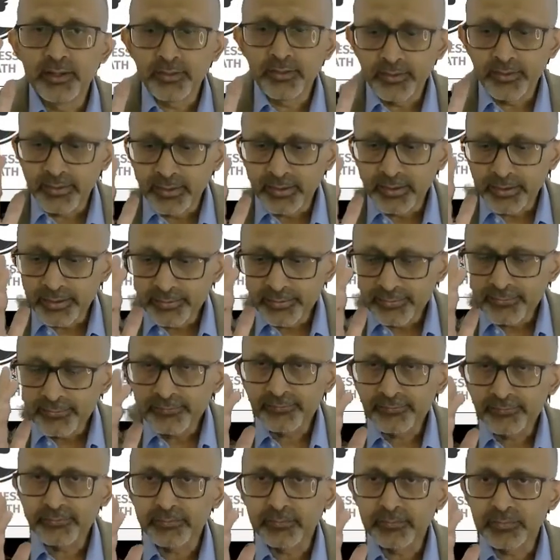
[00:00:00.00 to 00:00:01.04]
It is
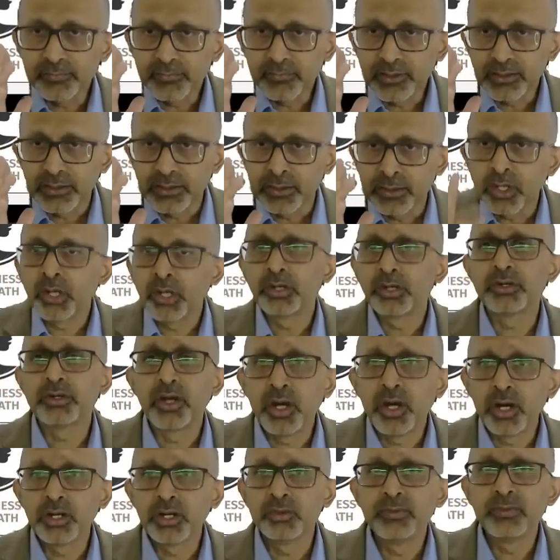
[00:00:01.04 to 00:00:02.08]
not
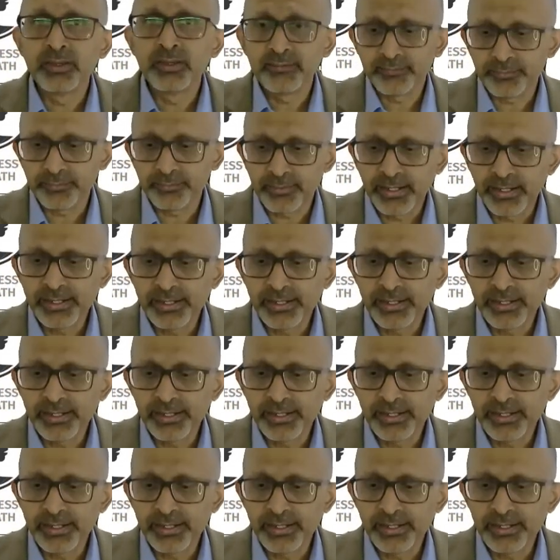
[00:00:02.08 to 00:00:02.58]
always the right